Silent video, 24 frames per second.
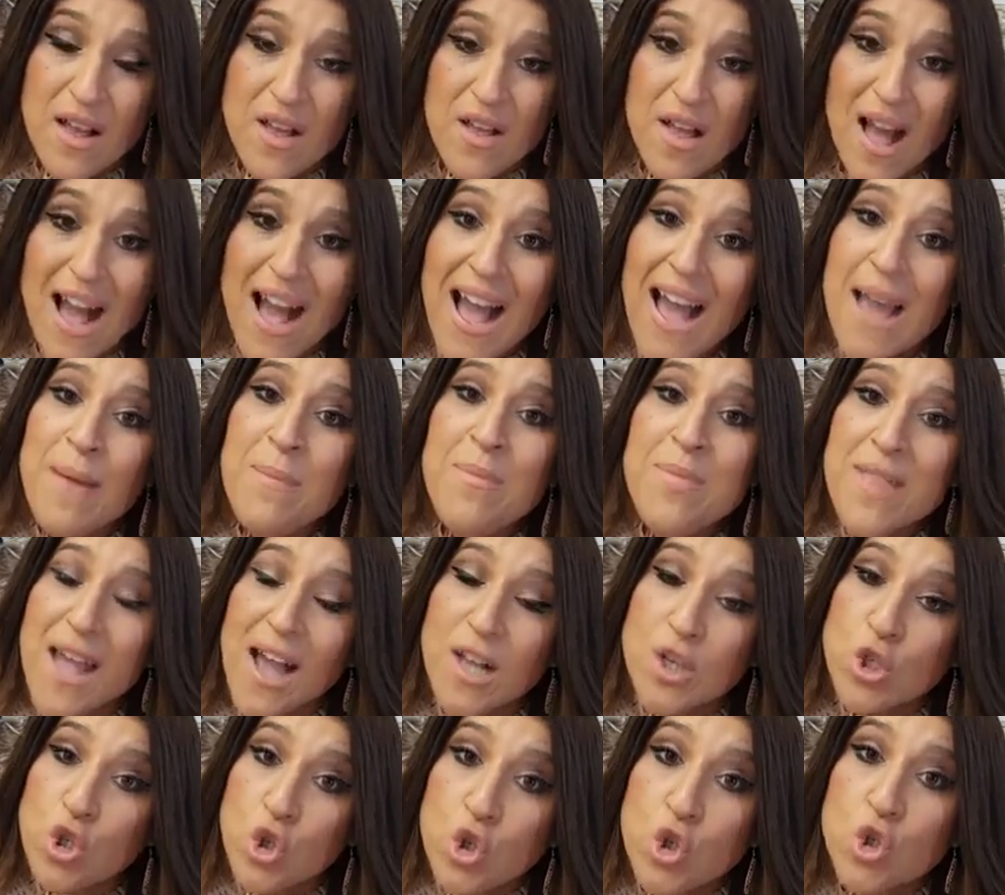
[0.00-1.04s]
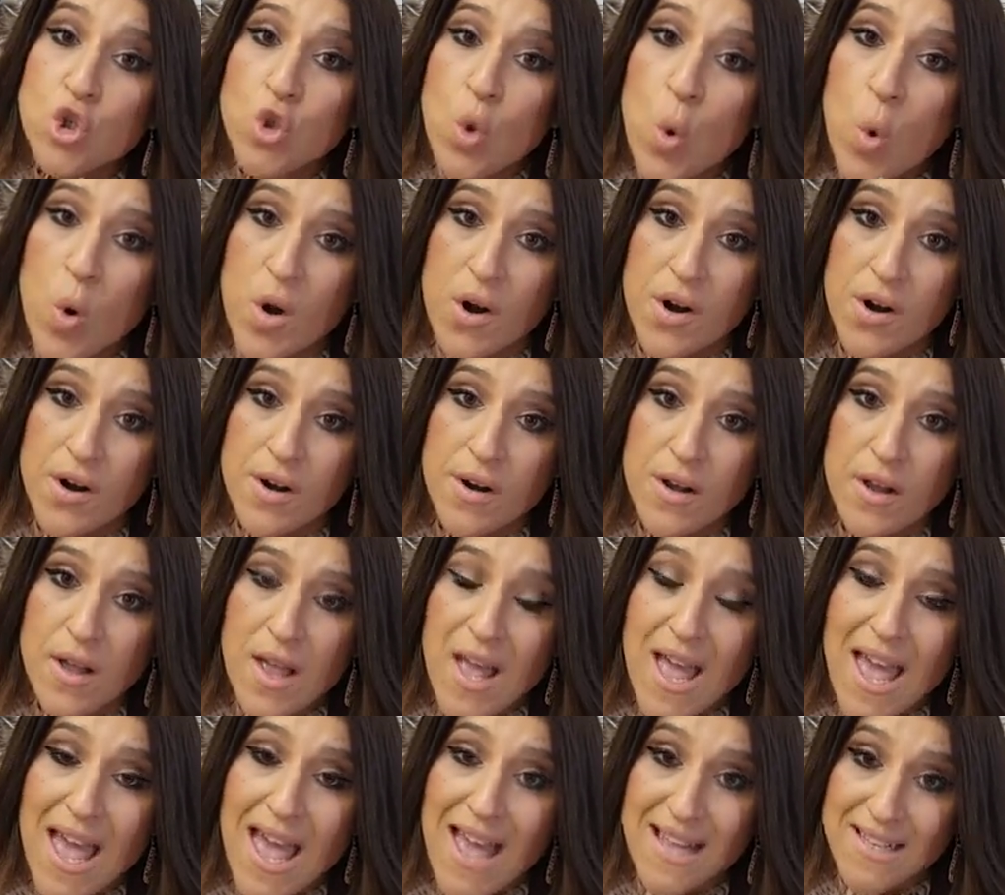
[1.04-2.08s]
I'm not sure
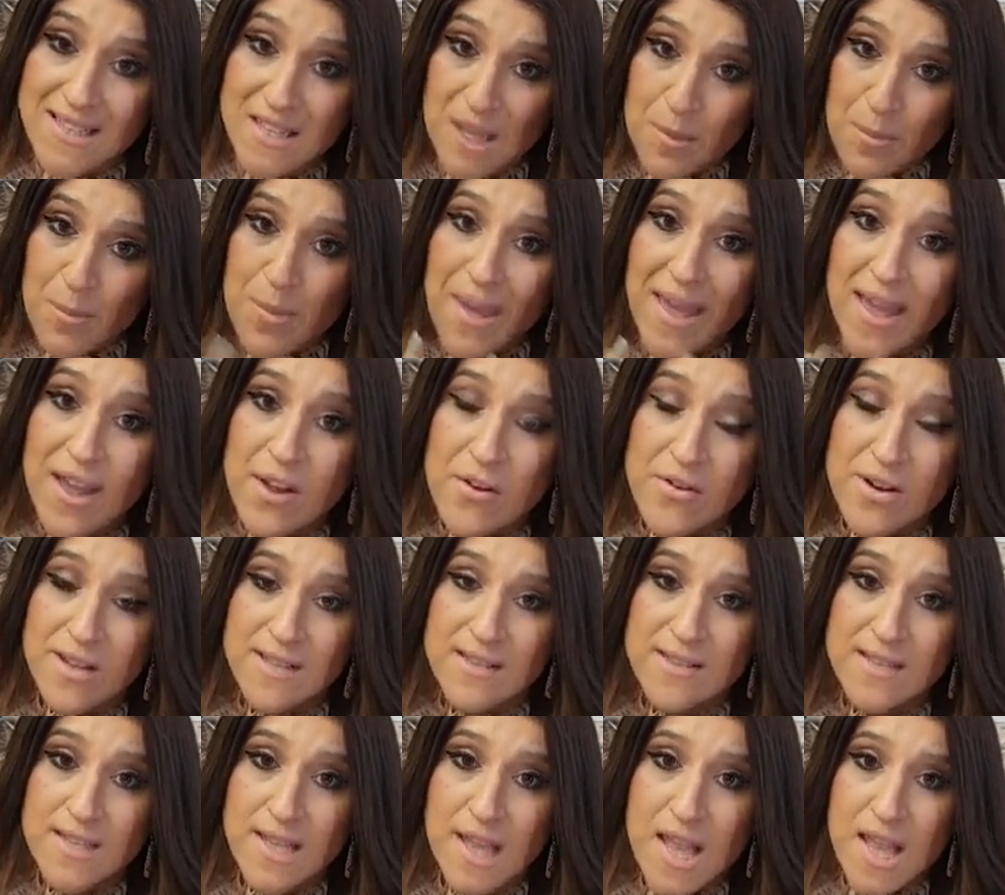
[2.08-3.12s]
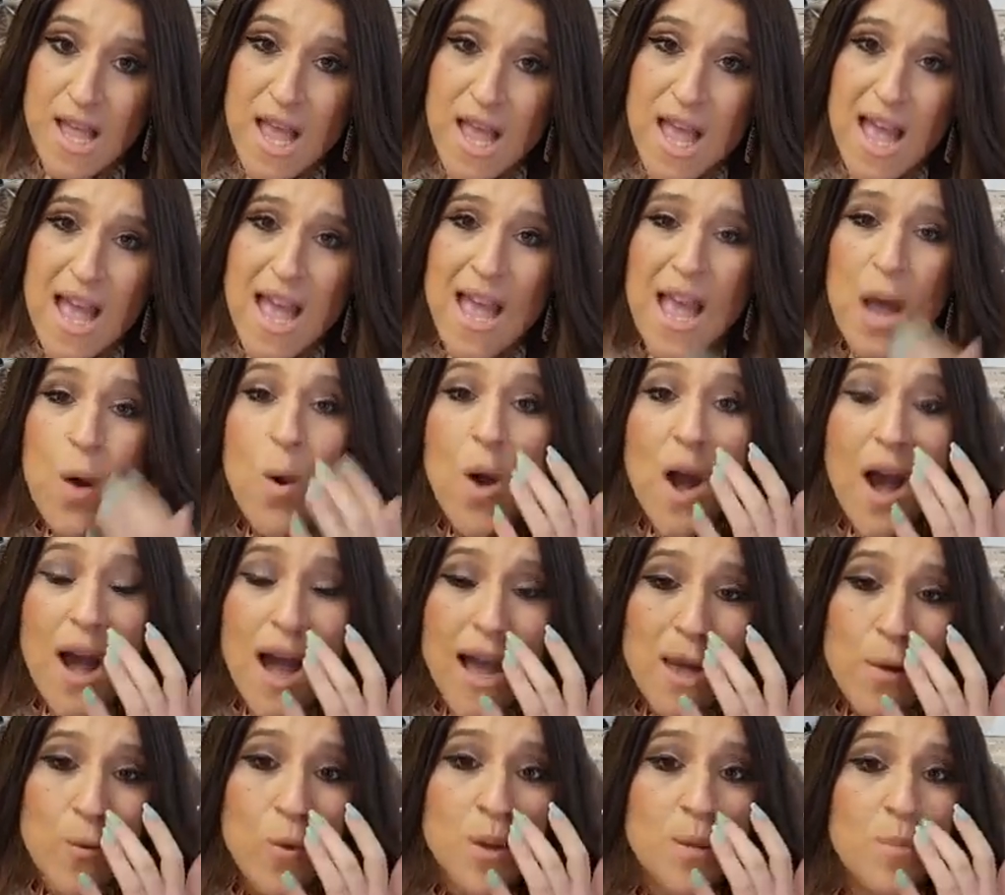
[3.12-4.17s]
as a parent how
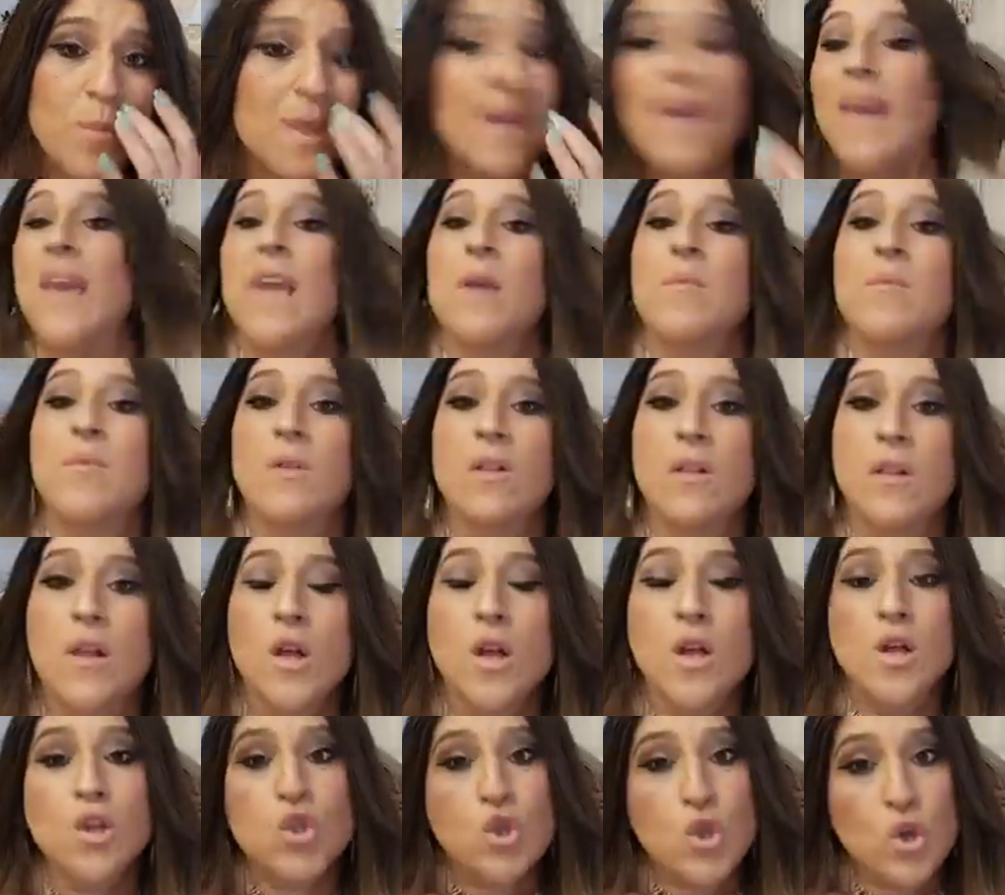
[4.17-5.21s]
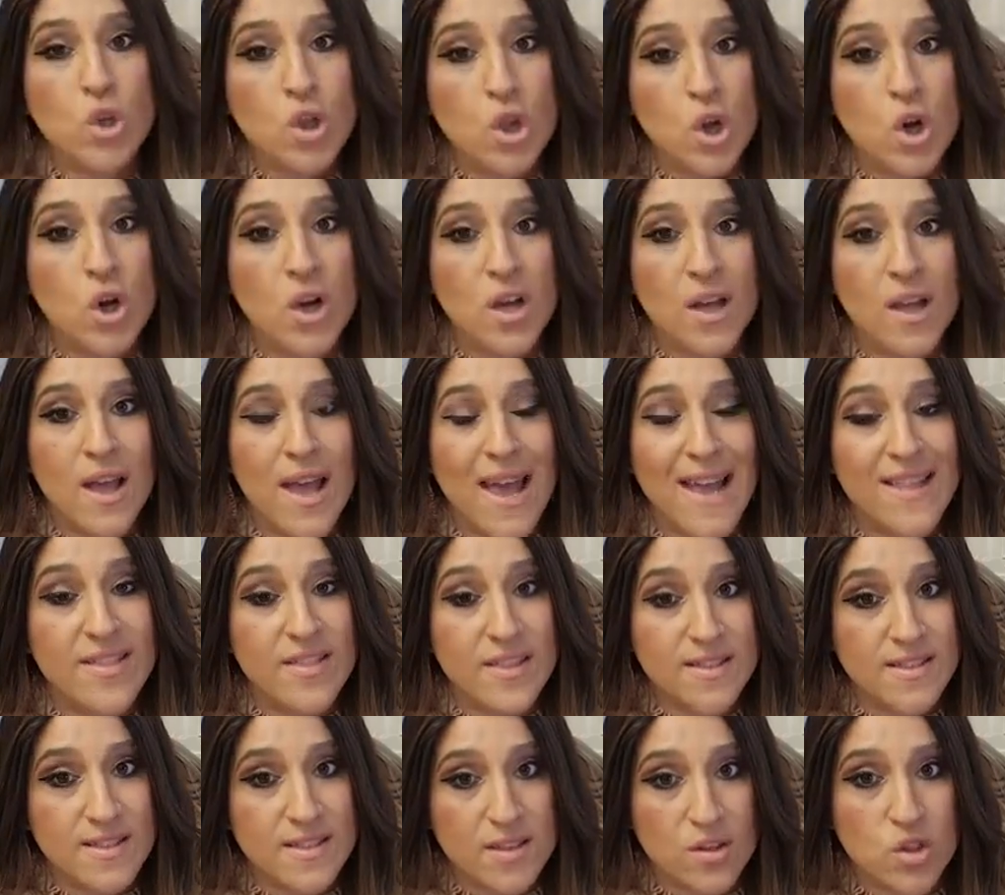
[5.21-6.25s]
I would be able to look at
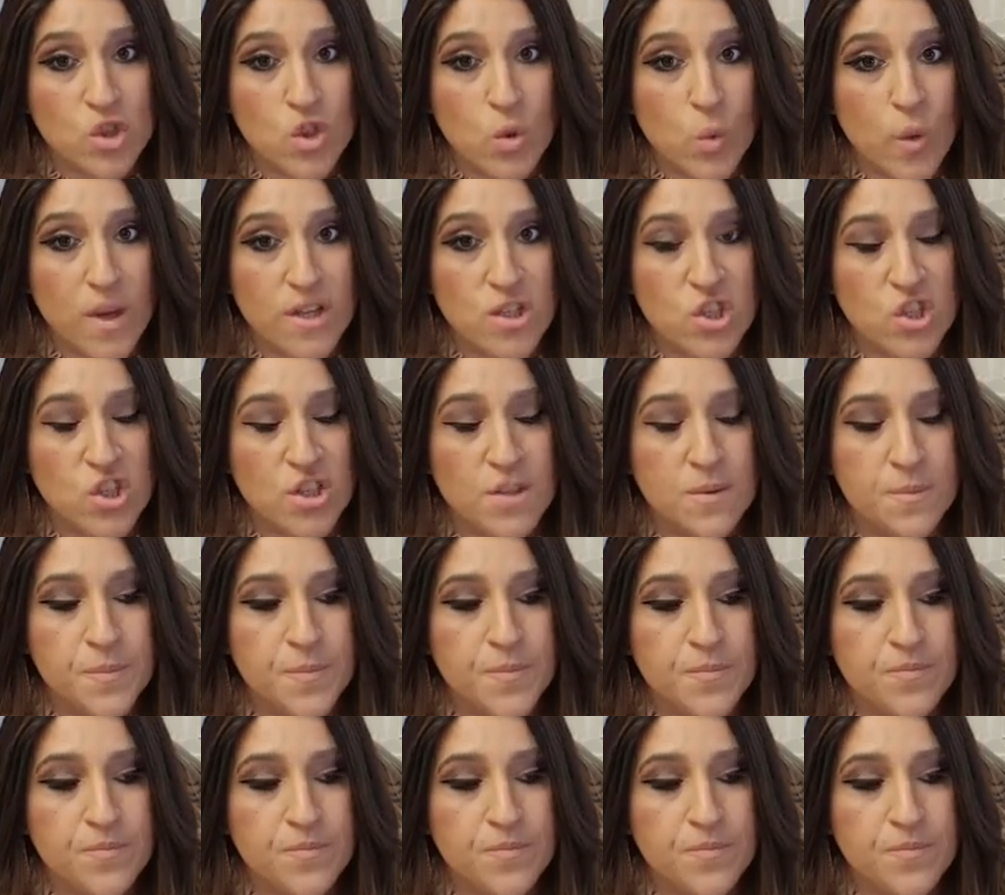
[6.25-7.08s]
this situation.